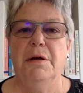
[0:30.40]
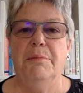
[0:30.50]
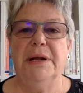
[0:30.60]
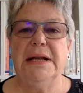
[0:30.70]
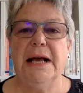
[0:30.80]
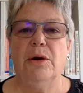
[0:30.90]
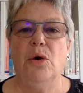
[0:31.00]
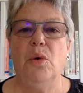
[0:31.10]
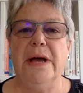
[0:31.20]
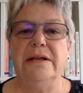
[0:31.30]
But like
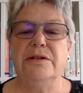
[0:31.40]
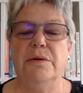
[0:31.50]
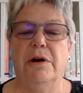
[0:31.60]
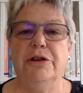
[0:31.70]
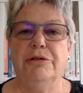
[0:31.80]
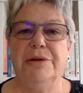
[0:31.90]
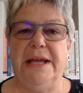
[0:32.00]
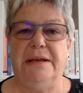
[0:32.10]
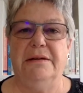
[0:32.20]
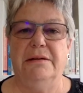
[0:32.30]
always, you are
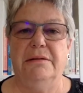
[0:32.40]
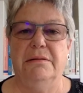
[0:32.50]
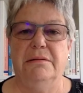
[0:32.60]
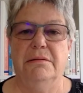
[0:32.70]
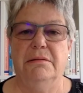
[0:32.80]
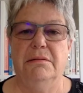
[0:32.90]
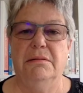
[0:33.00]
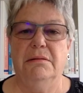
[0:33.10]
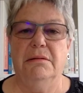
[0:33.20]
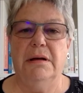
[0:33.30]
unique,
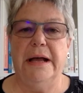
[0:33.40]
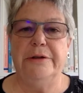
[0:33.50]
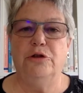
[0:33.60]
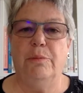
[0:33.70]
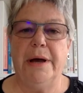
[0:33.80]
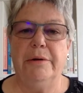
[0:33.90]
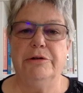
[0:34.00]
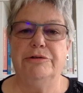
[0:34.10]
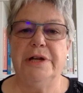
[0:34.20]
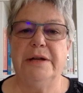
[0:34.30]
and your
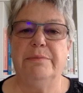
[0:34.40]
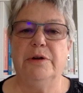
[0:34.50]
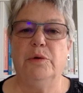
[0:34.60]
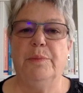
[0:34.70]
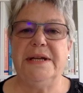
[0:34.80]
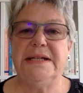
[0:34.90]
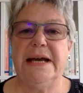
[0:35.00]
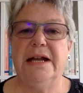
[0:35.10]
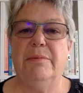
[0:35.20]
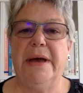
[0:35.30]
Bowen treatment would be
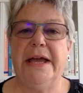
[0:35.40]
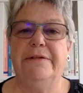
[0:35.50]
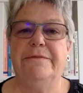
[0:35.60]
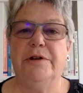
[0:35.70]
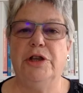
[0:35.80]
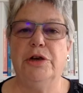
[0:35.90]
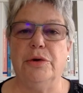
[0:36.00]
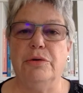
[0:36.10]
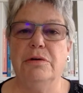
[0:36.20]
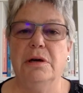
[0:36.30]
tailor-made for
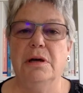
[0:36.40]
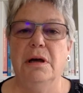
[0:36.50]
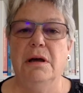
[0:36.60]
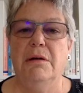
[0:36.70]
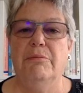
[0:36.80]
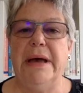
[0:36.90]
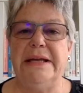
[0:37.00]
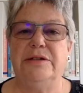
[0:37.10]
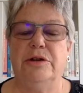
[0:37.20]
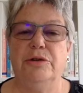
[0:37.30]
you
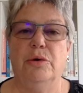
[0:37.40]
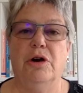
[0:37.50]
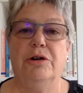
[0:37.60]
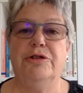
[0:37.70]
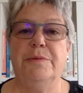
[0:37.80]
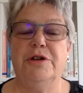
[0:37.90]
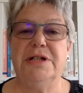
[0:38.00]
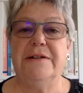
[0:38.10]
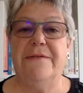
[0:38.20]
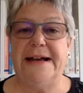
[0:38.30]
based on your
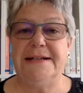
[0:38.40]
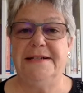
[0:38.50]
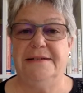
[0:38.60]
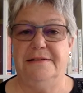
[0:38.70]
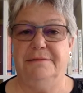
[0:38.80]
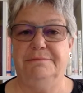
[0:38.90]
contributing factors.